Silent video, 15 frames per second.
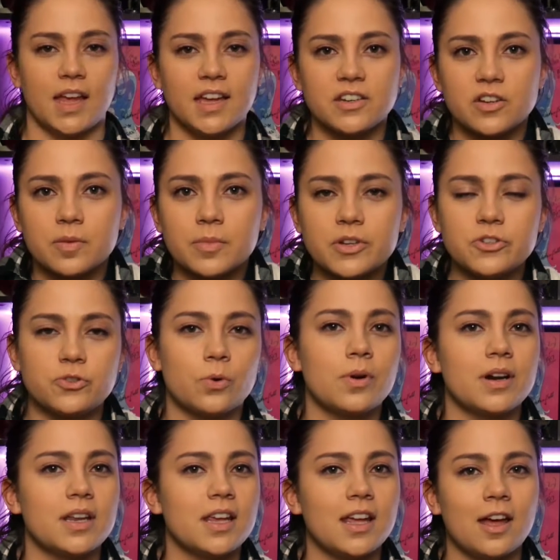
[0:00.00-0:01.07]
And a
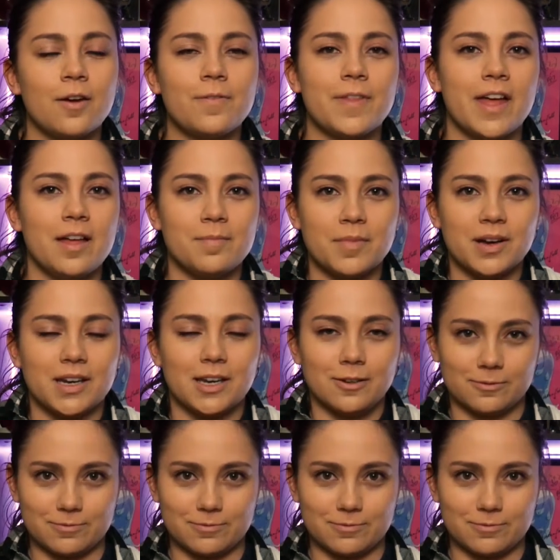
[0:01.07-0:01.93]
majority of that money